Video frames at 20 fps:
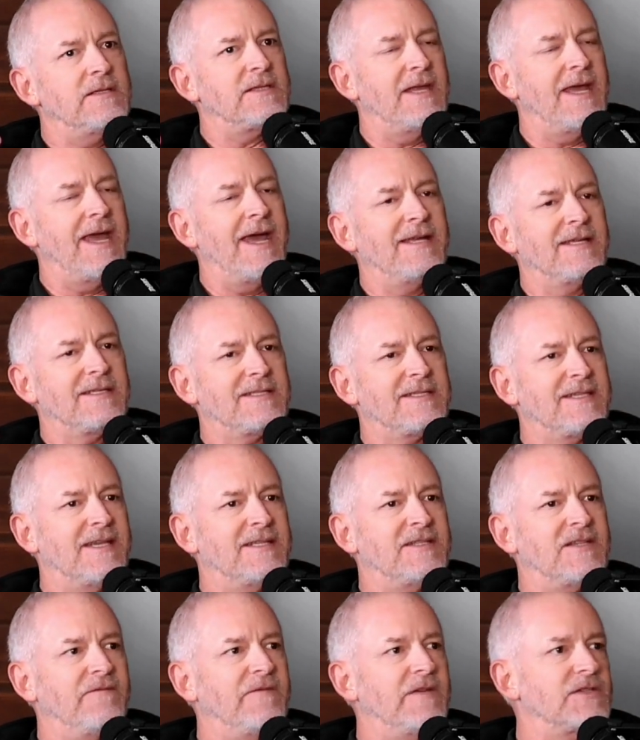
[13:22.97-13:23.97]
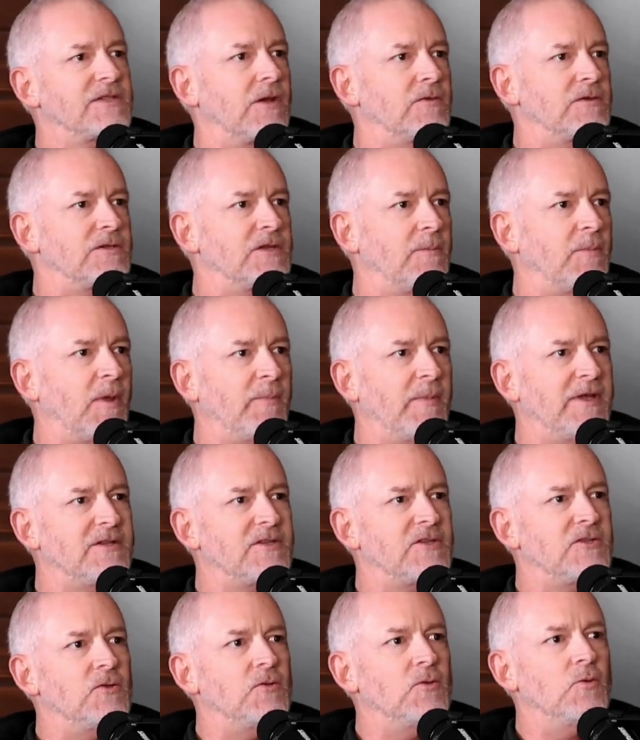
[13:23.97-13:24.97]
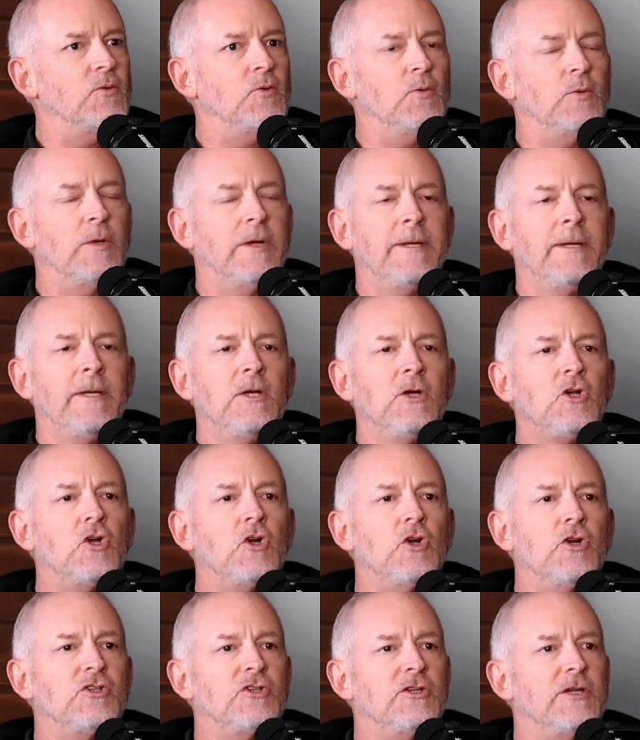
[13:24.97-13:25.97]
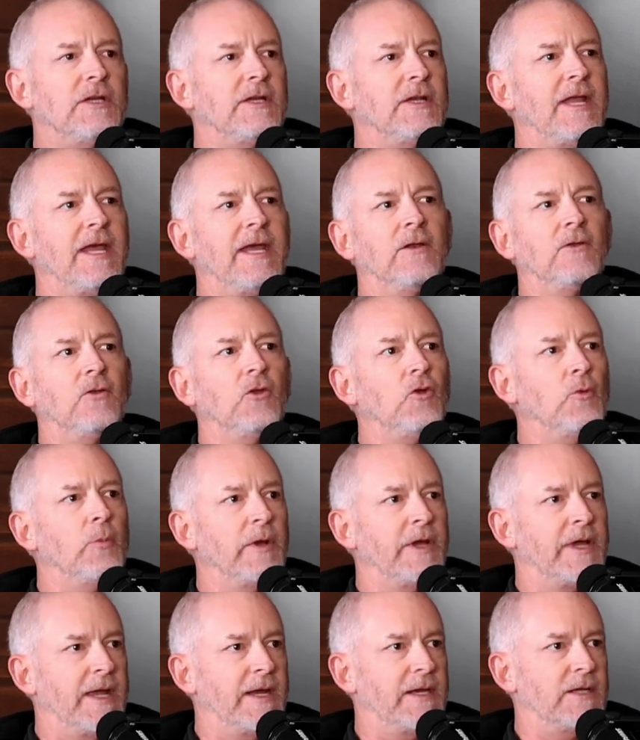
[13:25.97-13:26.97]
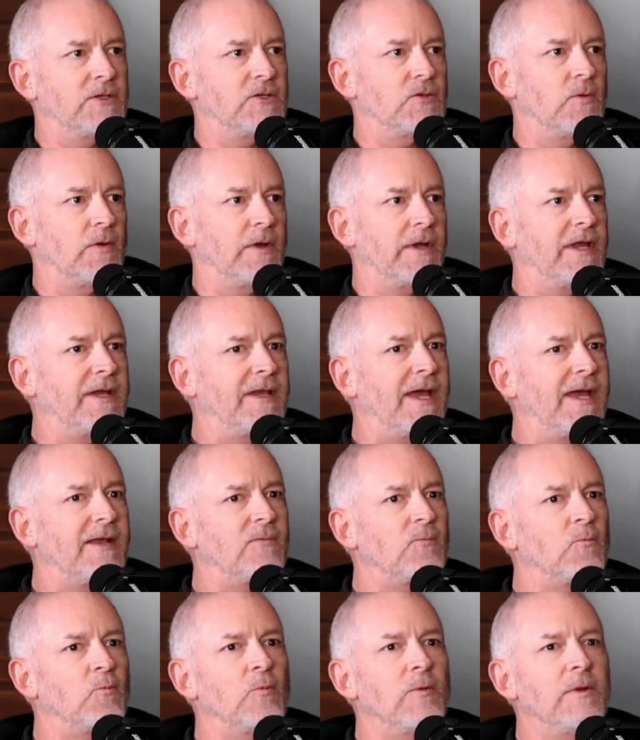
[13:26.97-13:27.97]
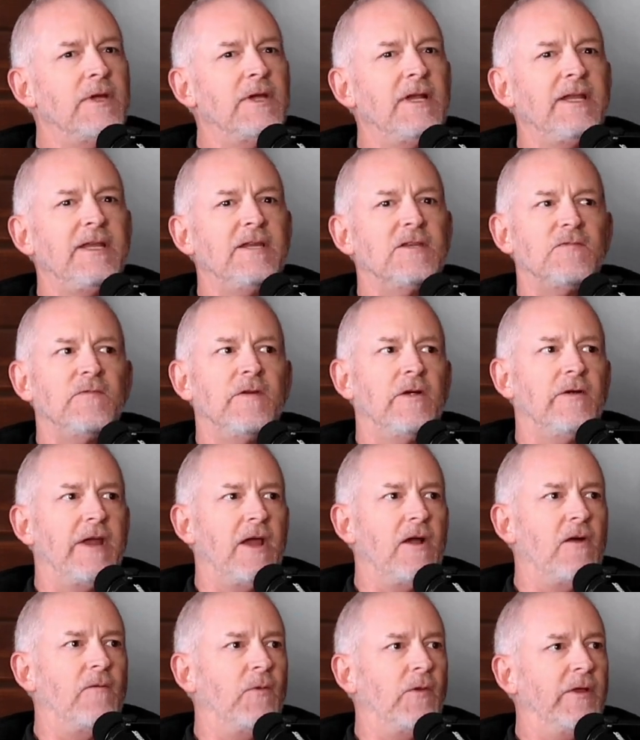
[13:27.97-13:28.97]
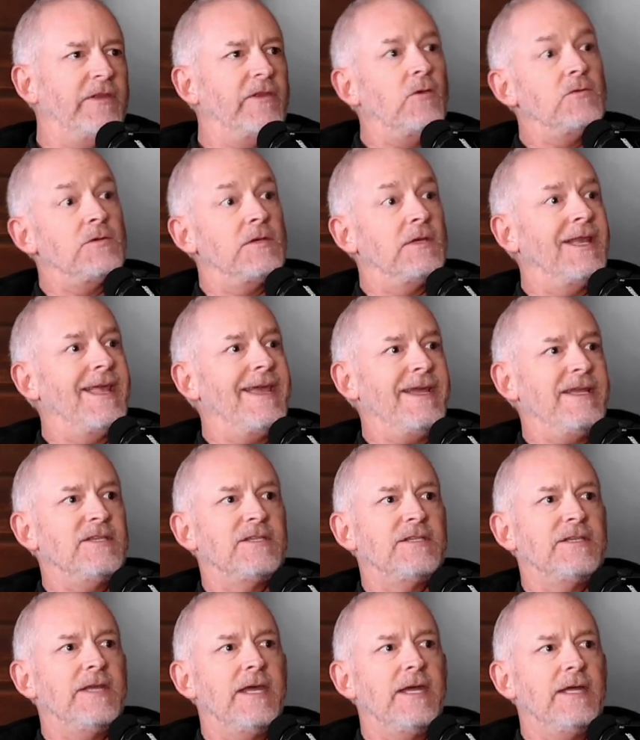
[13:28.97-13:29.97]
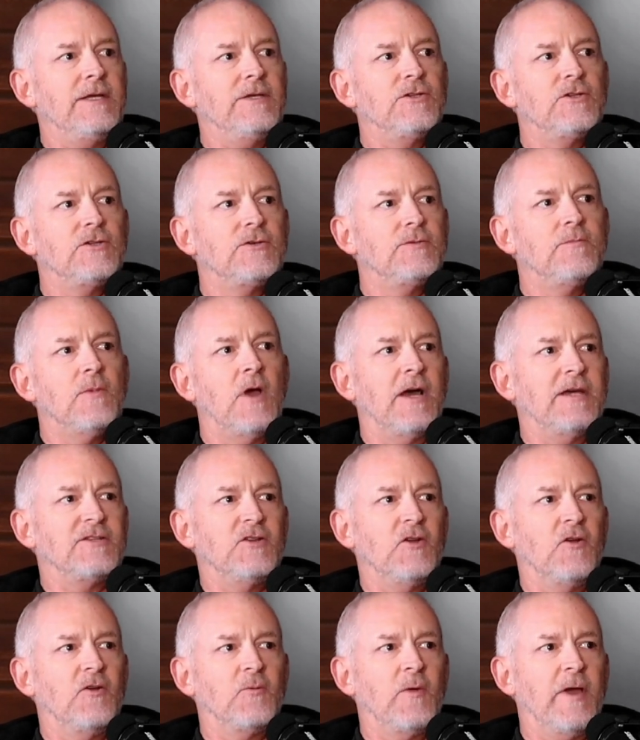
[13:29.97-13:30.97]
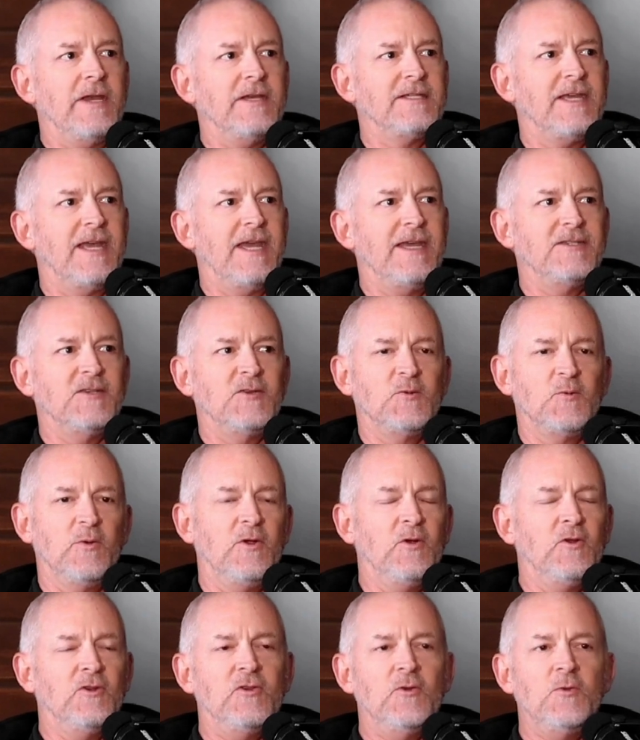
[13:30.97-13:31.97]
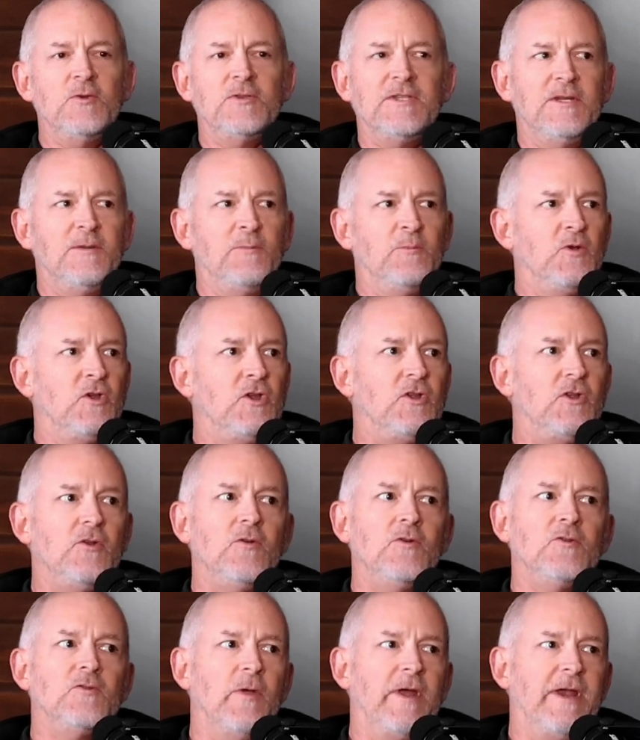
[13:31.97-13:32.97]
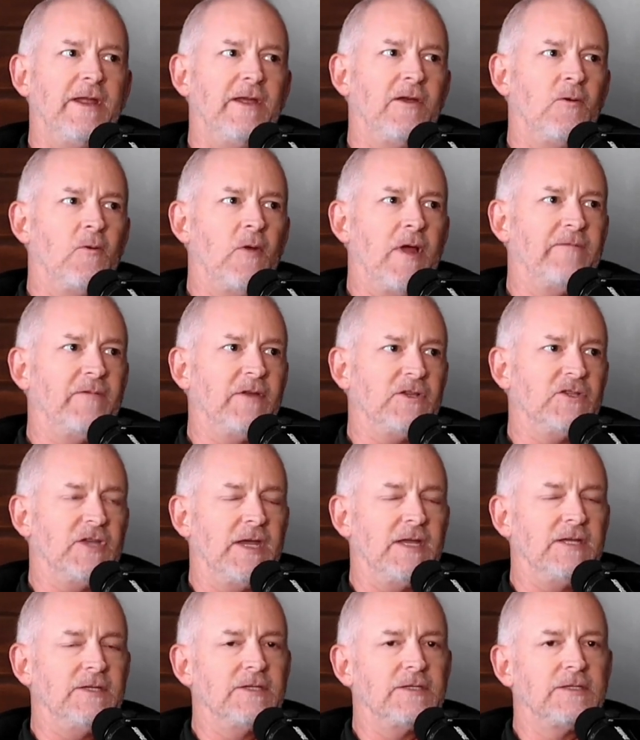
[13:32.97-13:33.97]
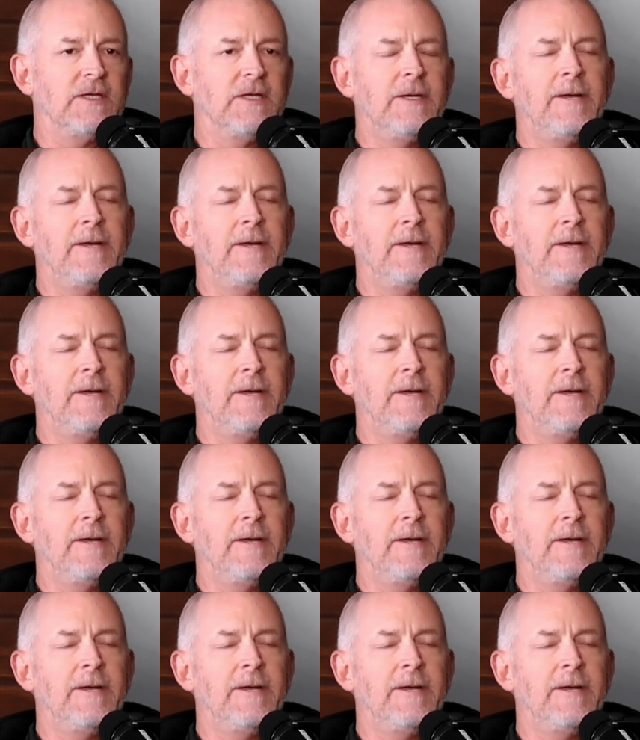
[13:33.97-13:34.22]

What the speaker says: acts as a viscosupplement to cushion and lubricate a joint. And that really is very helpful in those late stage osteoarthritis cases where you do see huge radiographic changes.